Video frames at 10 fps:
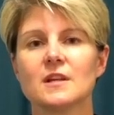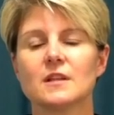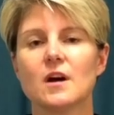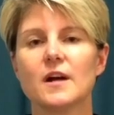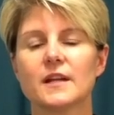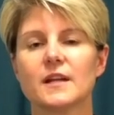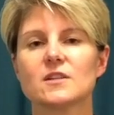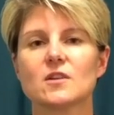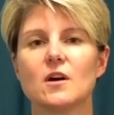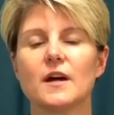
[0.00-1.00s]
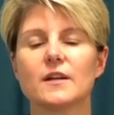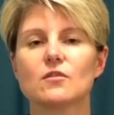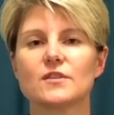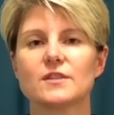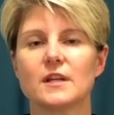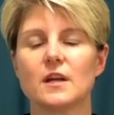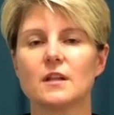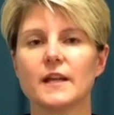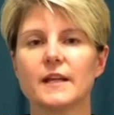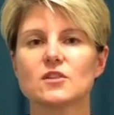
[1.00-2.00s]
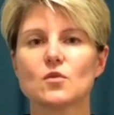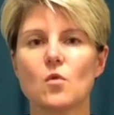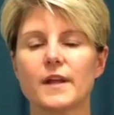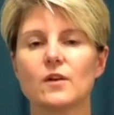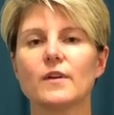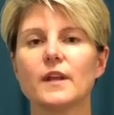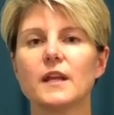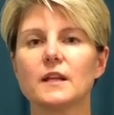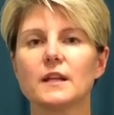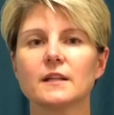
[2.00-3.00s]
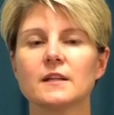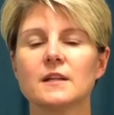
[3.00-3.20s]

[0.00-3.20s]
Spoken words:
lying on our side, crossing our legs, squatting or kneeling.